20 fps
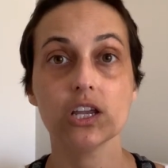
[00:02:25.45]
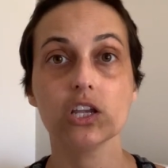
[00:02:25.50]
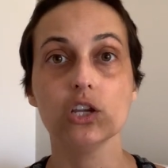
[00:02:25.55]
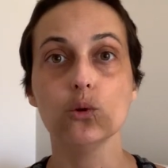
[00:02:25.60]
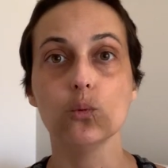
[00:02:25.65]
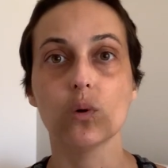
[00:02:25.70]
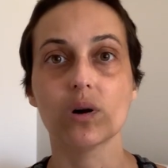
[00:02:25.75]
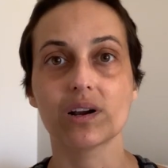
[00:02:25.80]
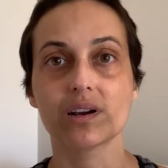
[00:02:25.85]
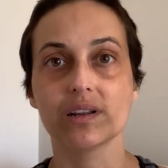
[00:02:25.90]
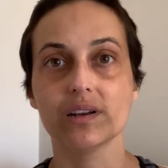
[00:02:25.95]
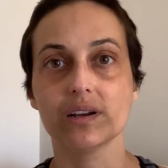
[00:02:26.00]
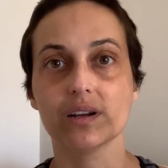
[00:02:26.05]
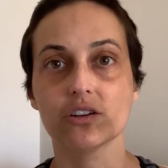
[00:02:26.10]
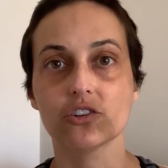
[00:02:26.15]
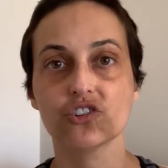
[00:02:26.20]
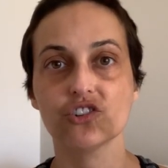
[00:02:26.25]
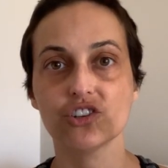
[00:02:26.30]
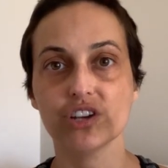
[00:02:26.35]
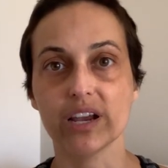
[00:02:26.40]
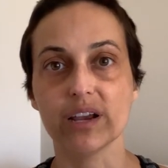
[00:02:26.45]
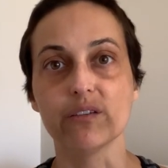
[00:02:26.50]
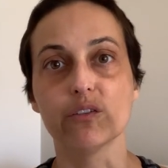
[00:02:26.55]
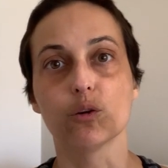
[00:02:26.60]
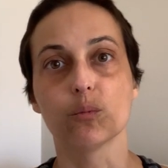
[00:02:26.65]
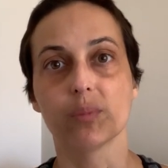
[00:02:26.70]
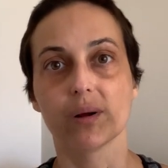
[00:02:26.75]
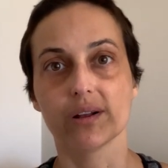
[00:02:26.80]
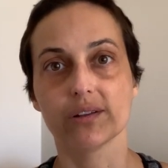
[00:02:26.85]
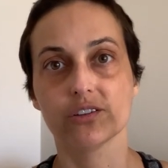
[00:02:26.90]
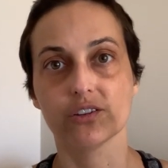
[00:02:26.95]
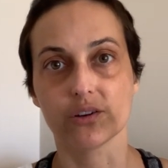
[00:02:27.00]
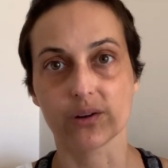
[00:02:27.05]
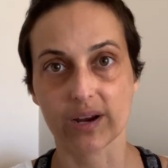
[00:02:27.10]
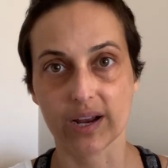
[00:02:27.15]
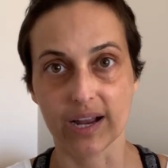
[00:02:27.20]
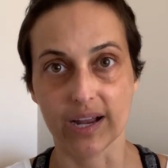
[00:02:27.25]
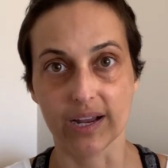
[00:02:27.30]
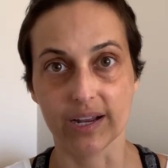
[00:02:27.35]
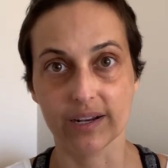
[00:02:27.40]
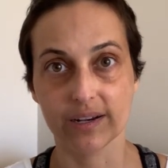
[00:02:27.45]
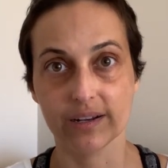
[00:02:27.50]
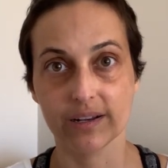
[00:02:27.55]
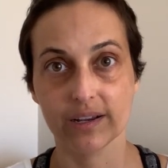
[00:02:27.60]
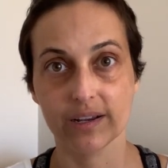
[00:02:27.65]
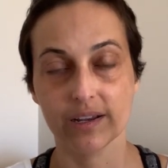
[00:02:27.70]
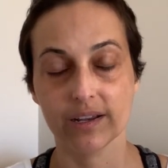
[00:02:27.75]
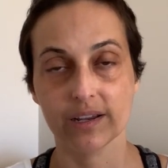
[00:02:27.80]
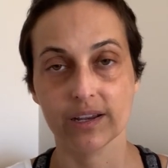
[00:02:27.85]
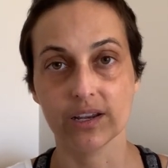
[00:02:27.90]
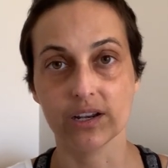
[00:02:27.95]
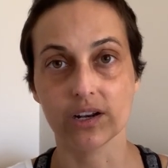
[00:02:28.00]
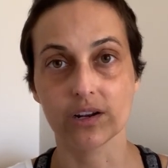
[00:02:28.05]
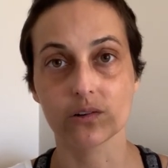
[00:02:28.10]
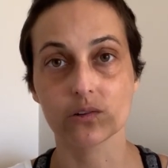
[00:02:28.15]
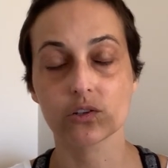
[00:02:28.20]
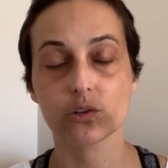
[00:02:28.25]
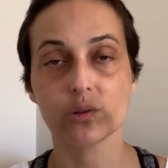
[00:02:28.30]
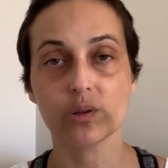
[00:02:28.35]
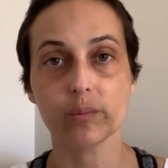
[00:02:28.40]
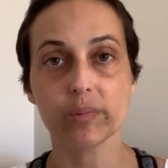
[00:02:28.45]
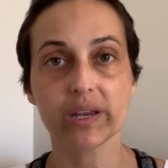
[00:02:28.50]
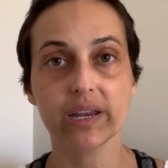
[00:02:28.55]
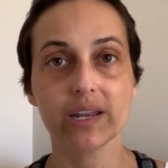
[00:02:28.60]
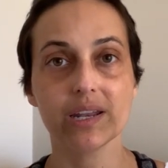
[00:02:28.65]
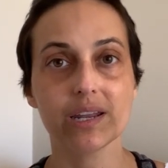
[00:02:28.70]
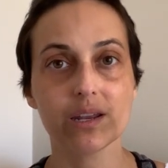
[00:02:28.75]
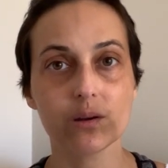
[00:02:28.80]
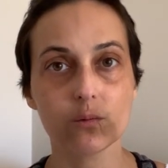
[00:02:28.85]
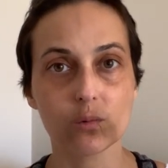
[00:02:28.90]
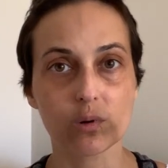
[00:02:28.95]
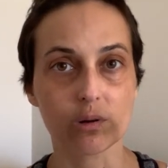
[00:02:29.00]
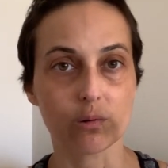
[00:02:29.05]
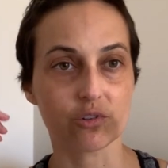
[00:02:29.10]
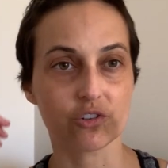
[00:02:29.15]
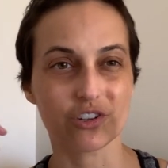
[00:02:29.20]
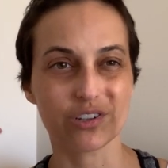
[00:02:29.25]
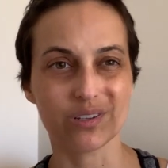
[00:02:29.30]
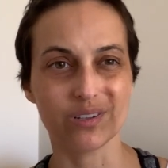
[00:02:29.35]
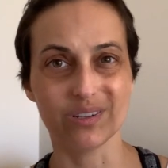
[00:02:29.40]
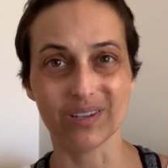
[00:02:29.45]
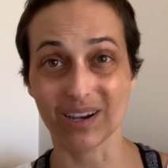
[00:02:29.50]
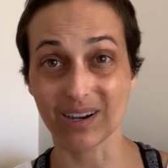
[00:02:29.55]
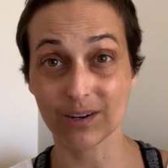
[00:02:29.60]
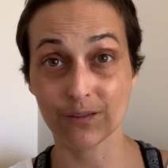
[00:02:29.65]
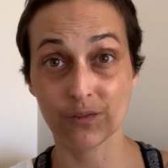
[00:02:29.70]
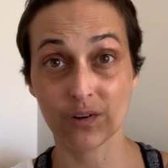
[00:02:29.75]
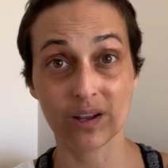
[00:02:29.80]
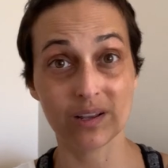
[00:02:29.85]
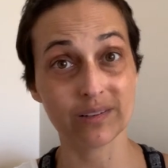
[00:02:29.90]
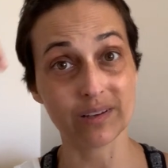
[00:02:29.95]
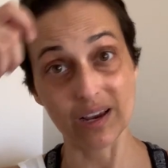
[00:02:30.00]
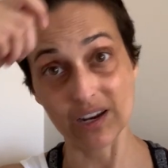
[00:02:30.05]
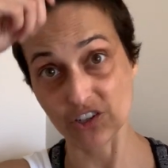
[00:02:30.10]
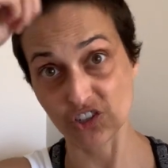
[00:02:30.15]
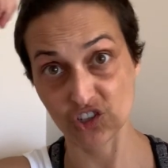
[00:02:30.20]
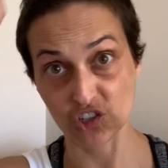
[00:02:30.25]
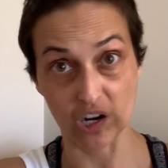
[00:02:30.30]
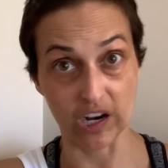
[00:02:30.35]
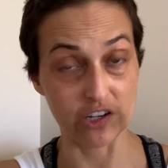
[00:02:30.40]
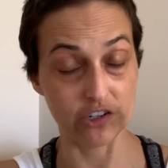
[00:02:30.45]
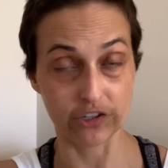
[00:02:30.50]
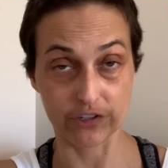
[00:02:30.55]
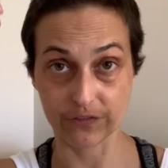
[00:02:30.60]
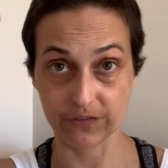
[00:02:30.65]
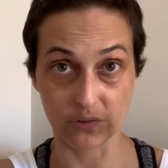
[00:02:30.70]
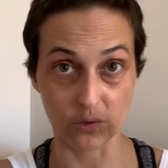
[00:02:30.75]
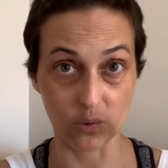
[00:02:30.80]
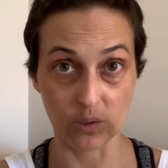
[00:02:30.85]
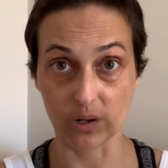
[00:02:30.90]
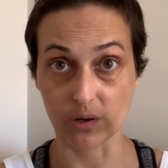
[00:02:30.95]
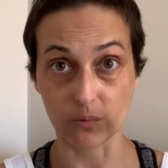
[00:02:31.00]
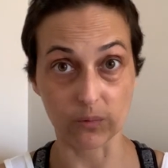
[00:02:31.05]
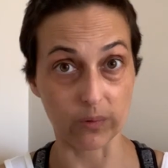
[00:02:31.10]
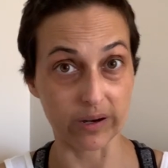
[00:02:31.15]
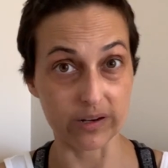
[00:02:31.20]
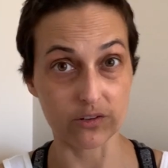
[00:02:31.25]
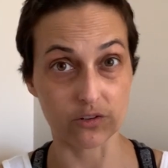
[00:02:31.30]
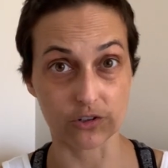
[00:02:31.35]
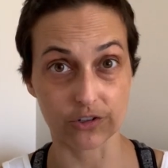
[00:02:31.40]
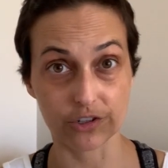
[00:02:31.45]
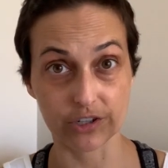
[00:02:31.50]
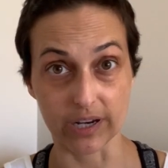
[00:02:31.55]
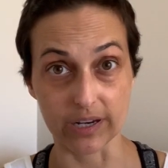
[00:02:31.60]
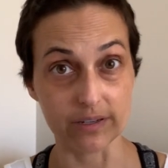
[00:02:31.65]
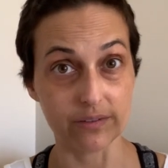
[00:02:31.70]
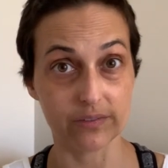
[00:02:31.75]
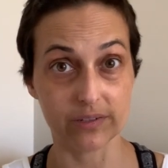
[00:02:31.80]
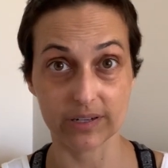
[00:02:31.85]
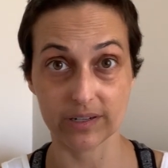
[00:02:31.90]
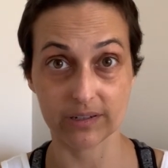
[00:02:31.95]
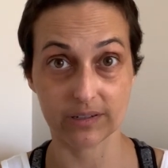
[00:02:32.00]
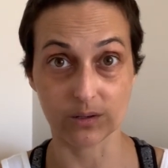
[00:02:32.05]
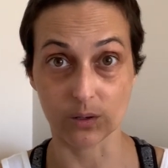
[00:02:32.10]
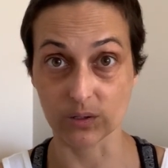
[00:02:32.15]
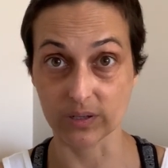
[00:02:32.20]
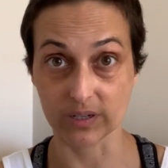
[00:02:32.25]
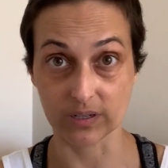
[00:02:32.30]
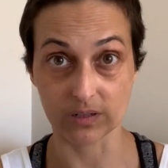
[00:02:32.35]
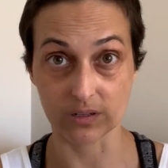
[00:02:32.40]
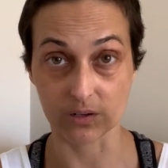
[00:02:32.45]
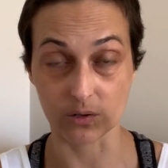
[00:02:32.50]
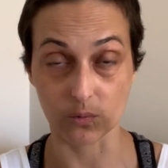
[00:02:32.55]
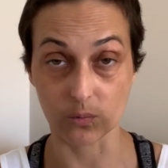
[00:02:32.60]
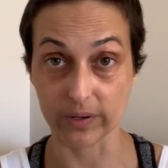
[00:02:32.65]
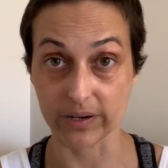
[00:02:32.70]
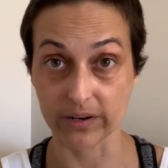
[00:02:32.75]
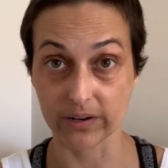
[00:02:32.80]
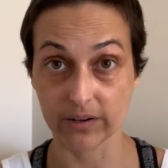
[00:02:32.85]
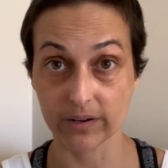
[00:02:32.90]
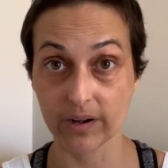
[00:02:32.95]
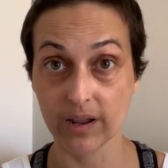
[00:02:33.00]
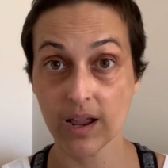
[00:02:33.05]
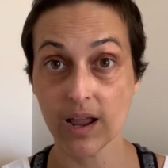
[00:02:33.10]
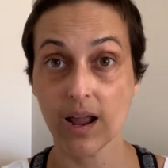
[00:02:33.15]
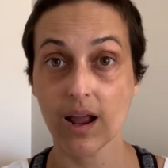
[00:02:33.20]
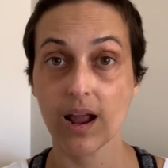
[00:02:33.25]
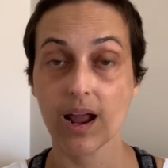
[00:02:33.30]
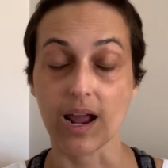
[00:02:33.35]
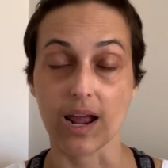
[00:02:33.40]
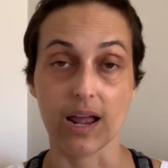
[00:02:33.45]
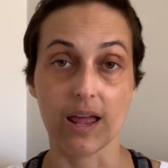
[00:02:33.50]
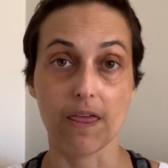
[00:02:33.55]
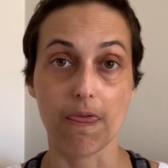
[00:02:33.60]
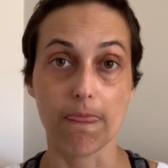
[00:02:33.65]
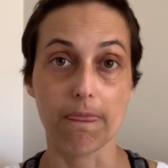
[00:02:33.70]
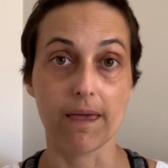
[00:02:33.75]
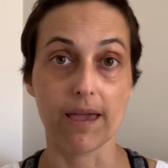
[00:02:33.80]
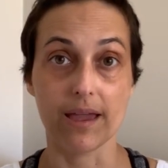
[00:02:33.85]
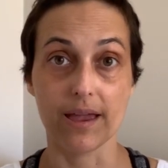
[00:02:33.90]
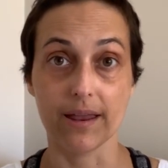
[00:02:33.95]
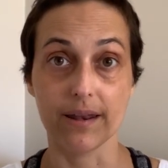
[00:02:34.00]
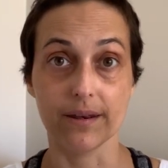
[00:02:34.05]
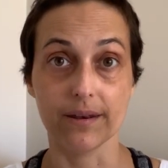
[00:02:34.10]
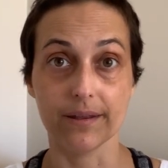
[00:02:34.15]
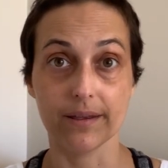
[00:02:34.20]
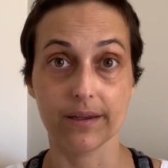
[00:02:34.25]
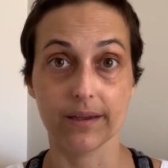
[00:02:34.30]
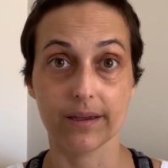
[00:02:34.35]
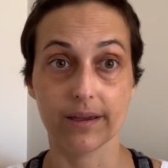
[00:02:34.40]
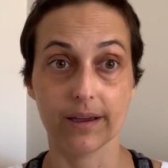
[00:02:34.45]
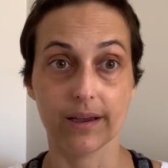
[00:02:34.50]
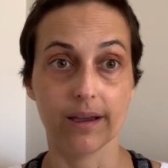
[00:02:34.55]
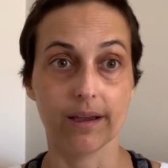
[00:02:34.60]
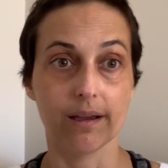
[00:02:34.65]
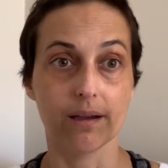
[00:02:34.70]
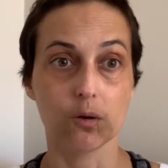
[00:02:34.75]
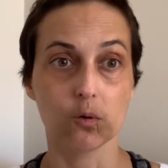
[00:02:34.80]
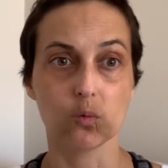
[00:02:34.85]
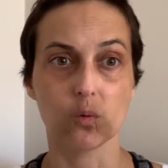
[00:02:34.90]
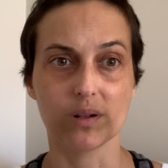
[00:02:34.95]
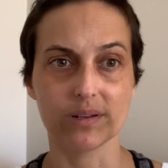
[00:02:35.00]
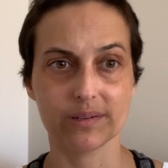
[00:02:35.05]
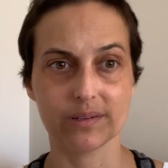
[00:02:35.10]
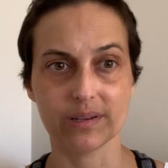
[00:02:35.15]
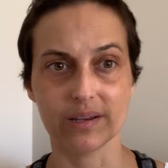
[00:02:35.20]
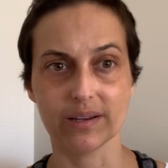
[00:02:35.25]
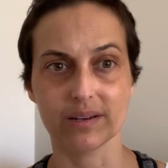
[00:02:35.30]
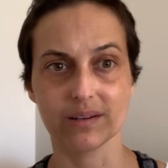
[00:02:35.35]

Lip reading: you want to shave or buzz your head. So in the beginning, when it was just duck fuzz, I just full on razor shaved it so it didn't look weird. And then when